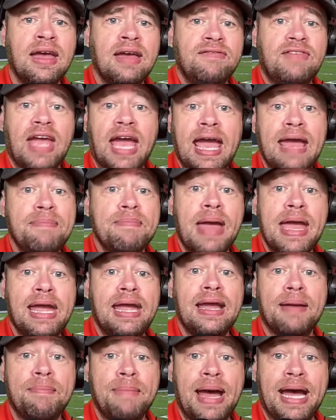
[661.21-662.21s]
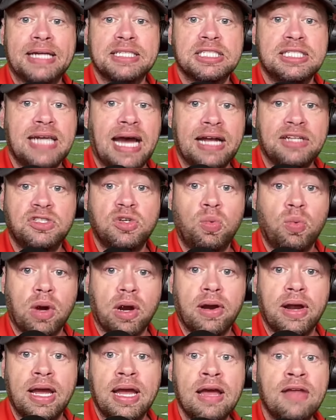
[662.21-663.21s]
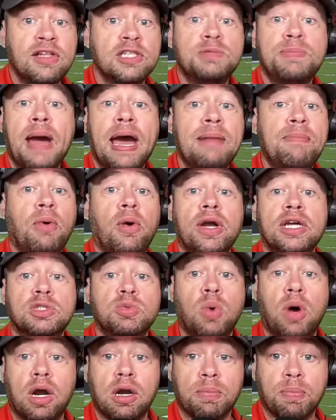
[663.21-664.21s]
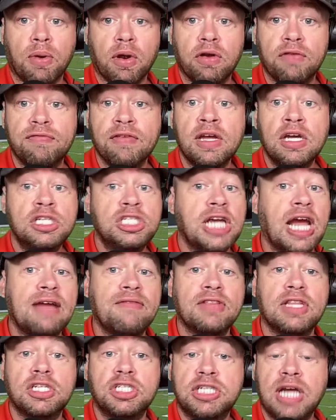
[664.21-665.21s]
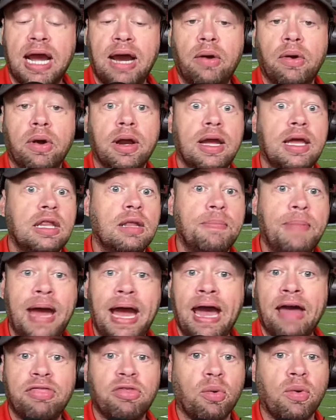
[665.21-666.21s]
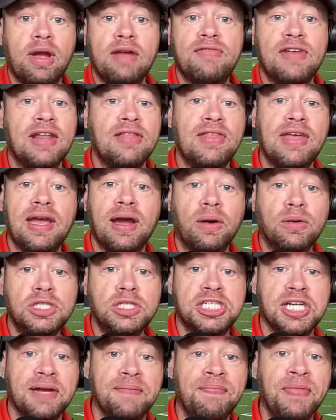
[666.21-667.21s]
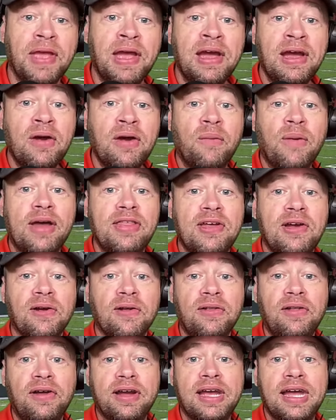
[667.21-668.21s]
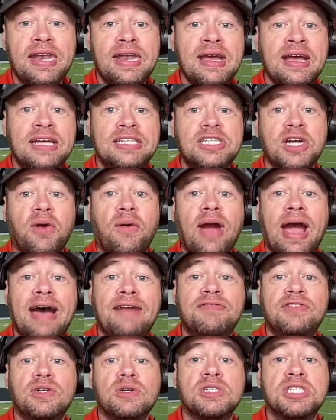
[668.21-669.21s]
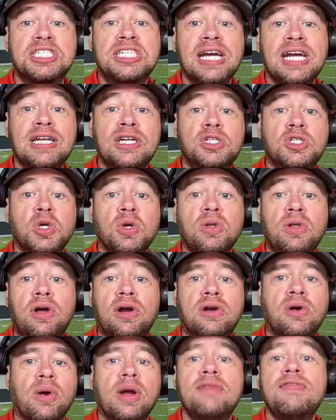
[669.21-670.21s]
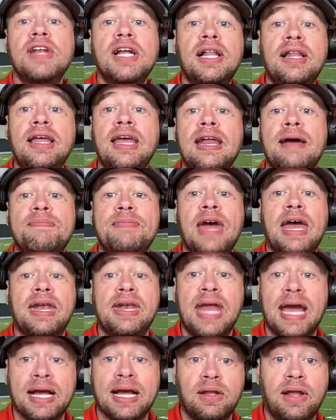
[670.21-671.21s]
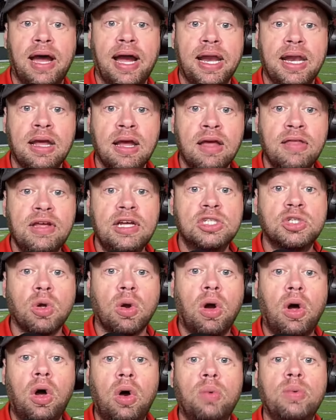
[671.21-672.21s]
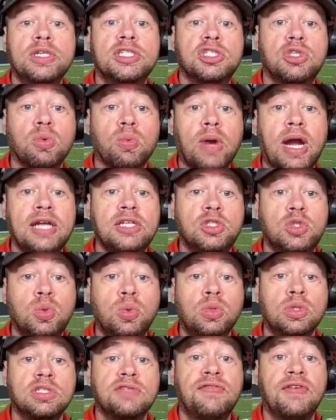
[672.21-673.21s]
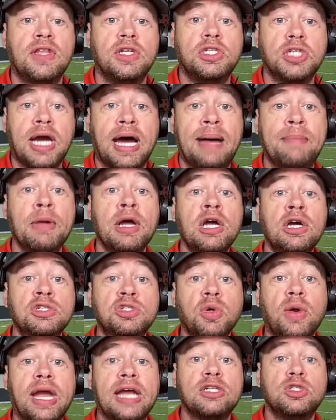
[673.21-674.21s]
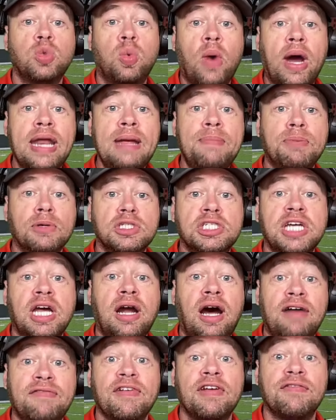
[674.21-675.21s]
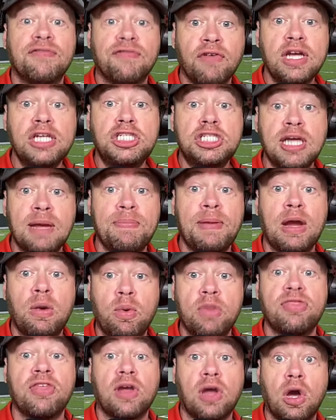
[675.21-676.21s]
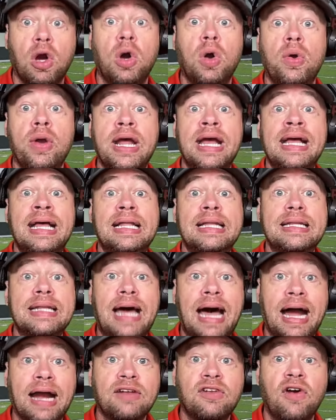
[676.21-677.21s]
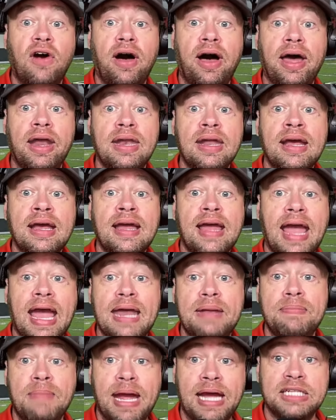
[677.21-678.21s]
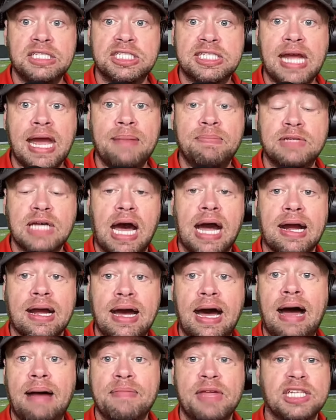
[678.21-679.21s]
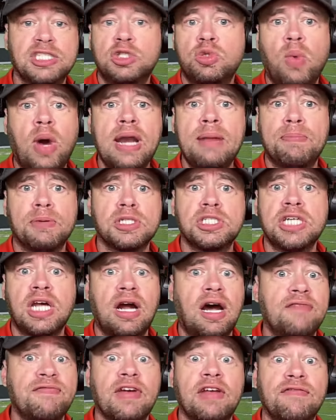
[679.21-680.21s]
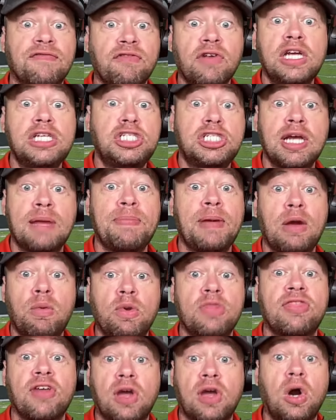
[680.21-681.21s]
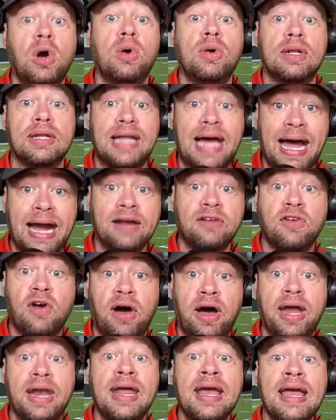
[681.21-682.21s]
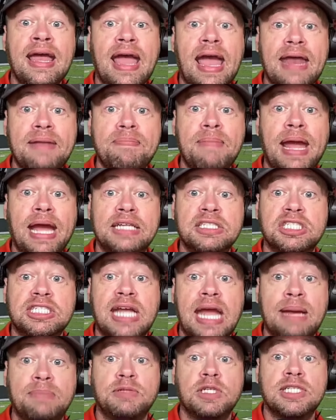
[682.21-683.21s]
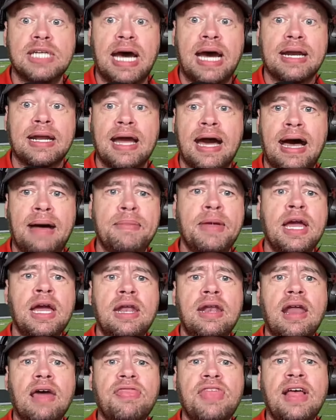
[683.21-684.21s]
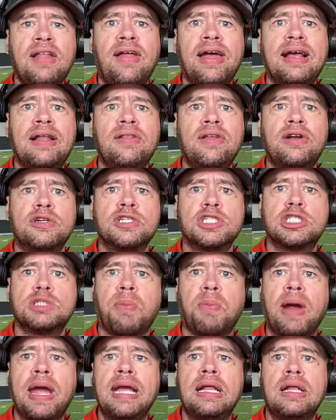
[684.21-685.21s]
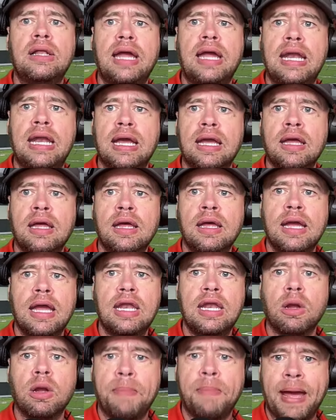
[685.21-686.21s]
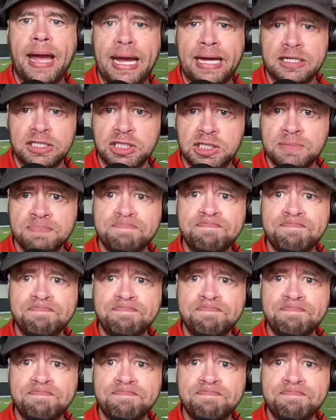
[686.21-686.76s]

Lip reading: If you hate making a mess, not to worry. This bad boy is waterproof. Shave in the shower, in the bath, or even in the ocean. Whether you're looking to craft your signature look or even clean up that neckline, these are always the right tools for the job. So get 20% off and free shipping with the code LOCKEDON at manscaped.com. That's 20% off and free shipping with the code LOCKEDON at manscaped.com. Nothing like a little spring cleaning in your pants.